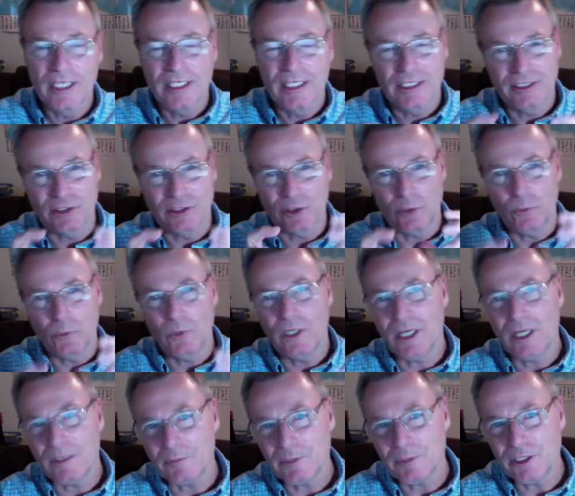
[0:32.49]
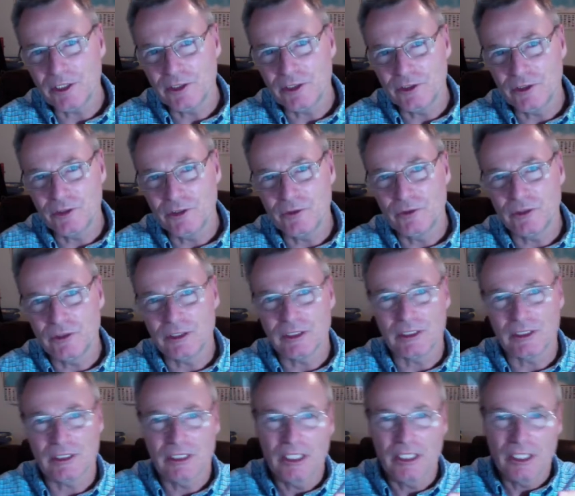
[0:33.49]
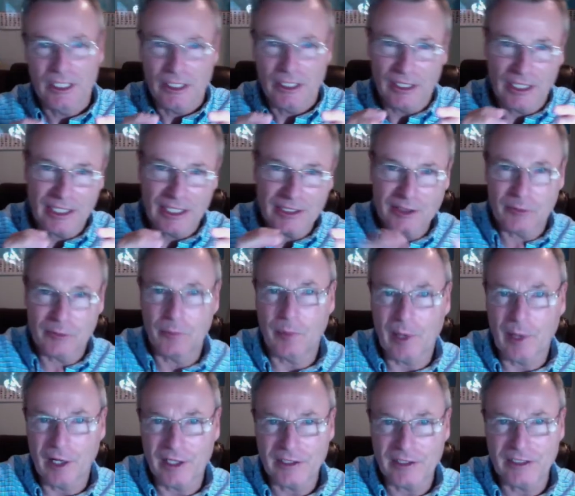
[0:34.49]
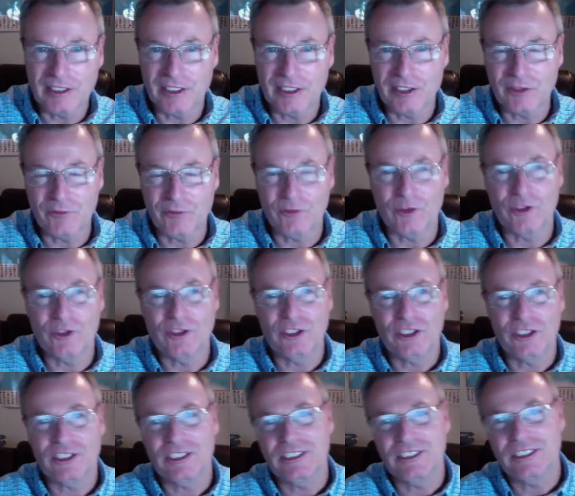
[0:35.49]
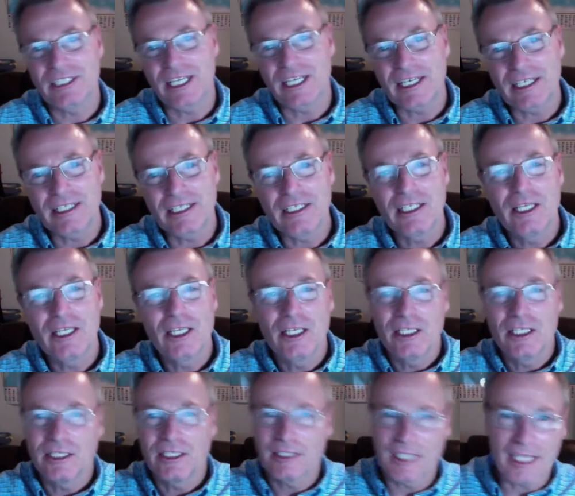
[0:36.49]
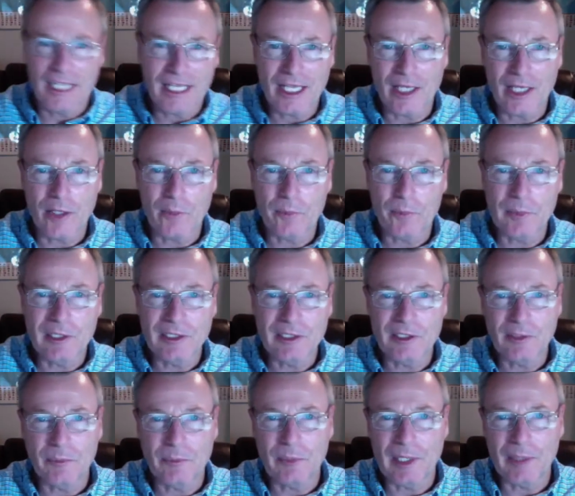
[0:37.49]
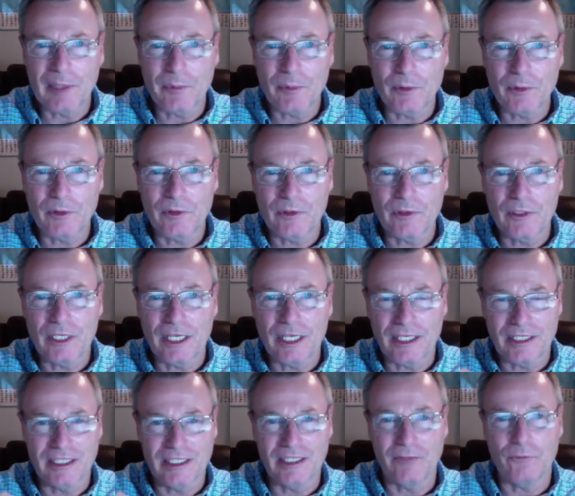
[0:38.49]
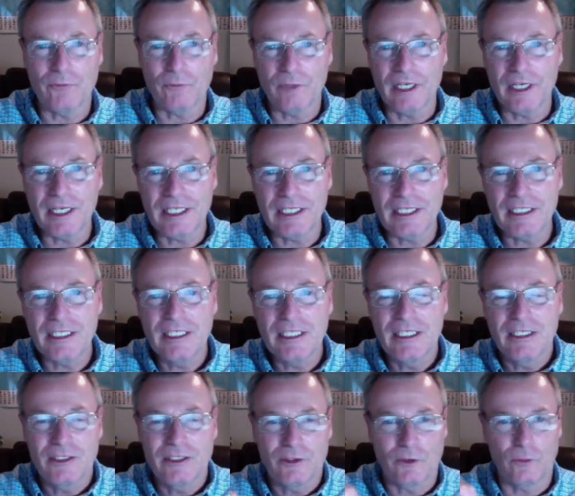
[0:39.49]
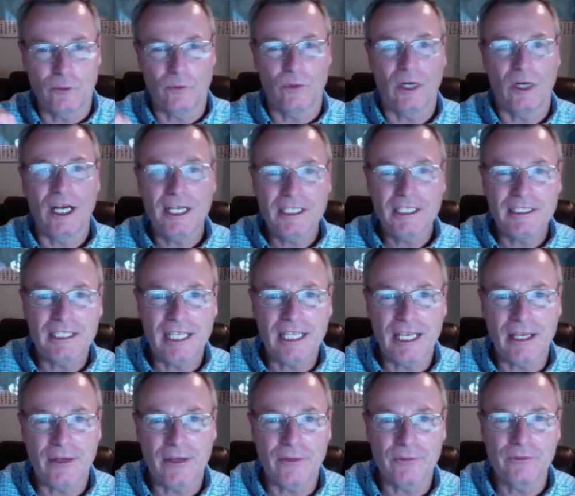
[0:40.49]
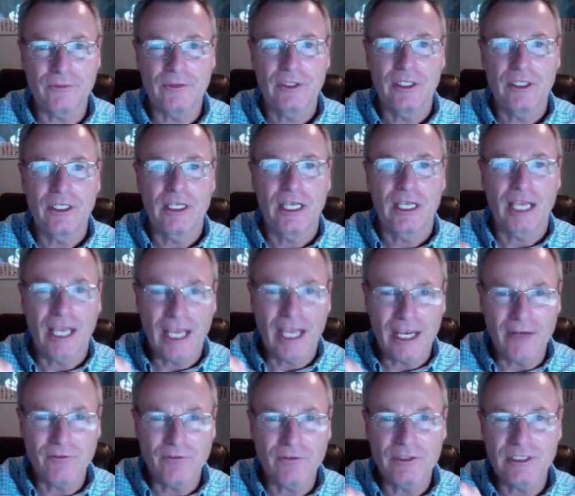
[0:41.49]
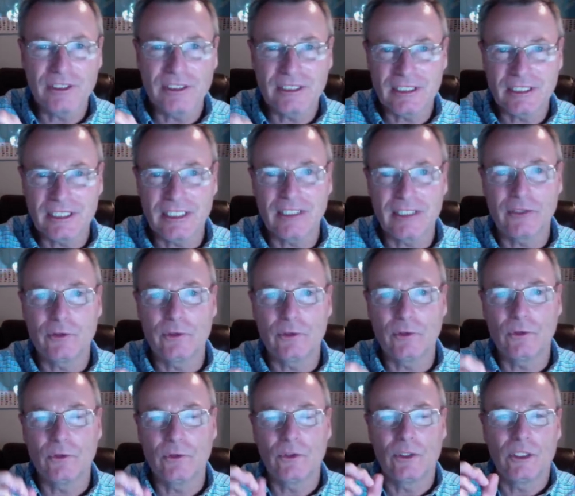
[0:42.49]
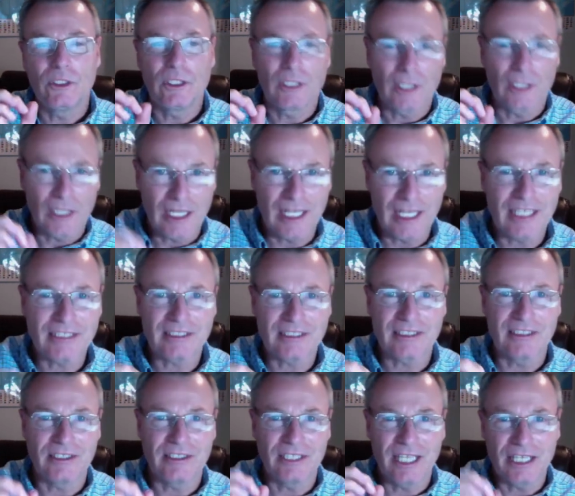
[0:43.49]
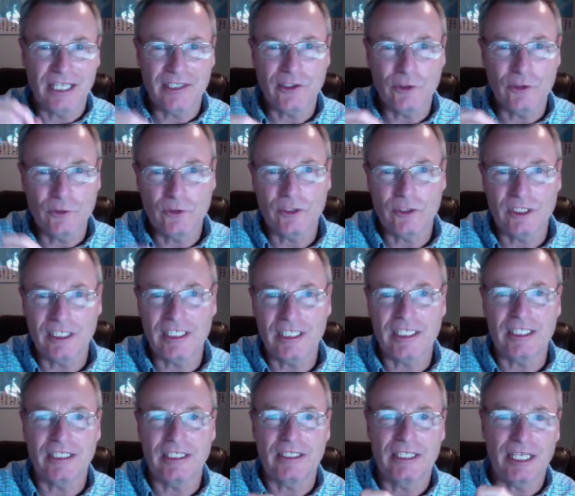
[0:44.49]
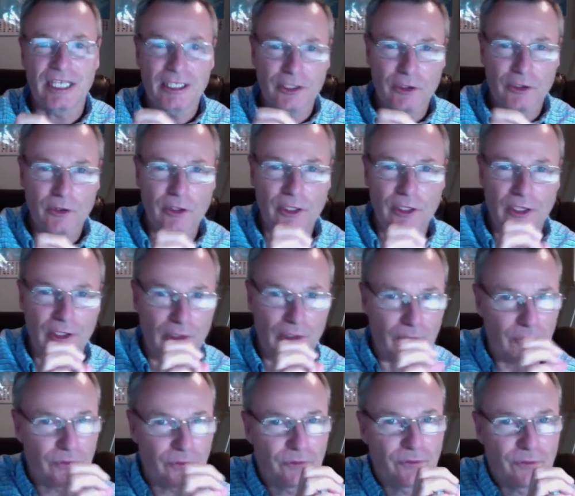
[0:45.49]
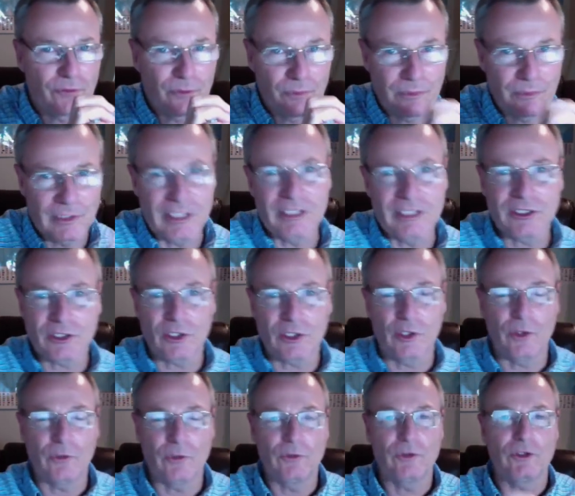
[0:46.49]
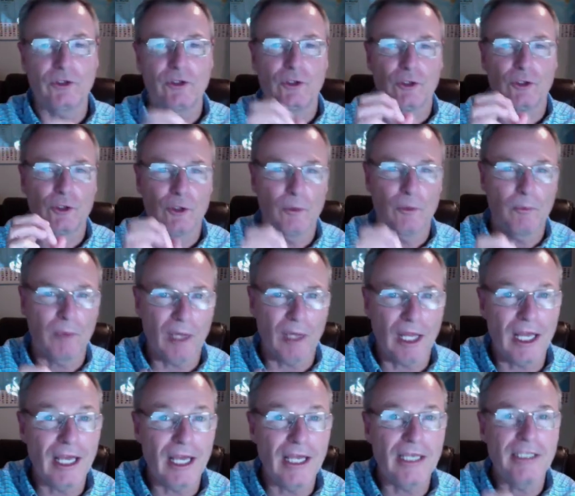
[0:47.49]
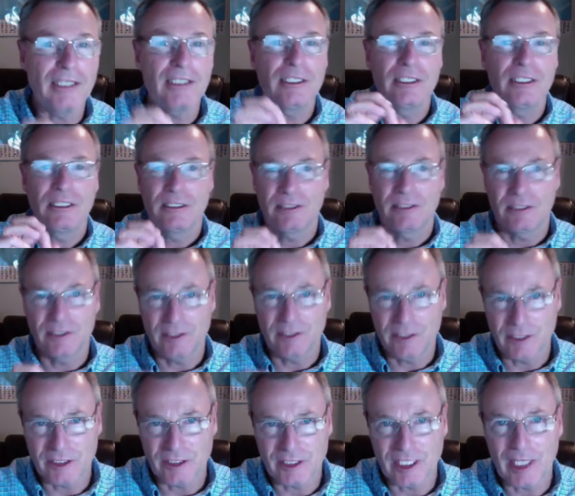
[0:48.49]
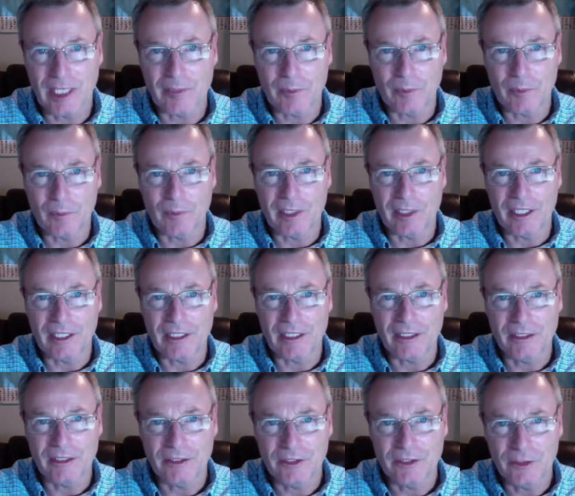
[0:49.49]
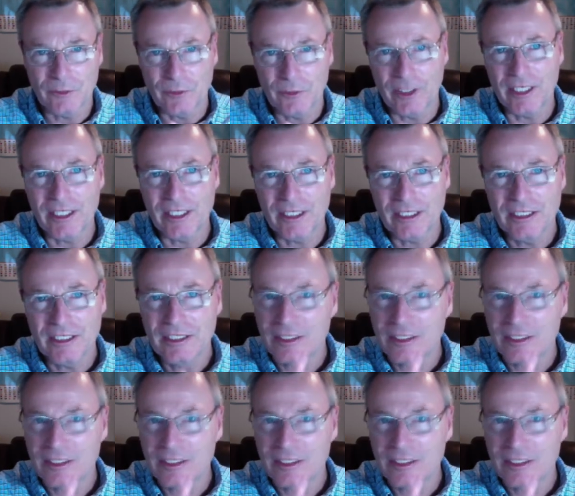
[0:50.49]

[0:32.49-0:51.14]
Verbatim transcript: And so, what I'm going to do is let you pause this for just a second, take out a piece of paper, and get ready to write down every single lesson that you see that you can learn from this coach to apply to disciple making. You ready?